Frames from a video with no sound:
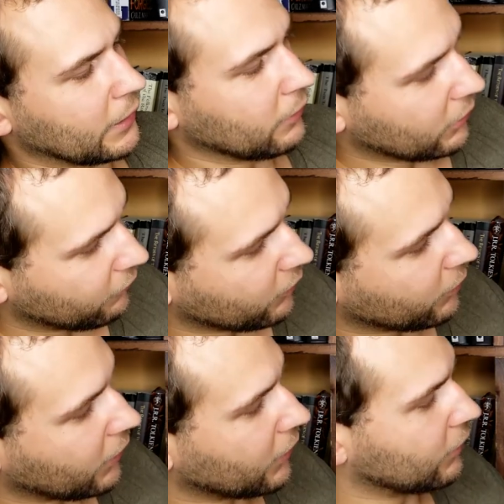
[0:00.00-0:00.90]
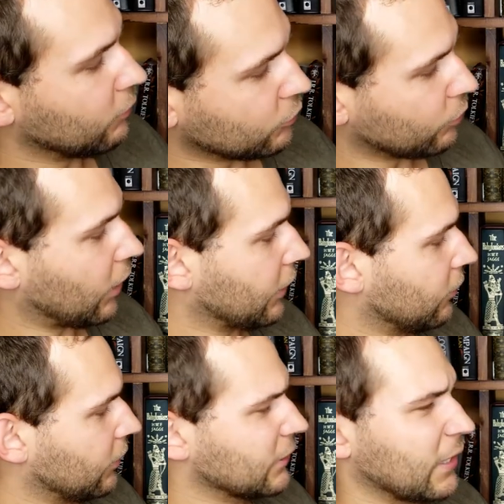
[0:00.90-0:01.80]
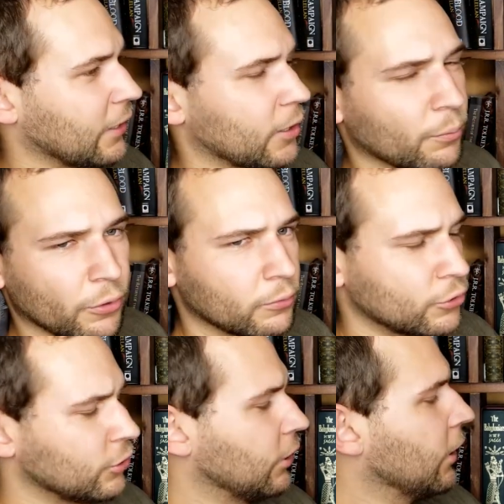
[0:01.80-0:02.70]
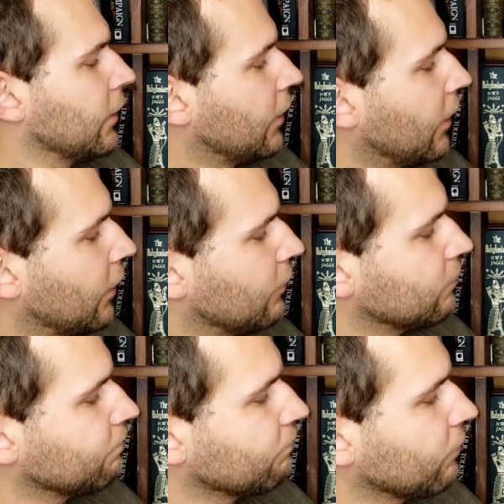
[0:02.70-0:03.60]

a Celtic fibulae, which would like it's kind of like a brooch, um,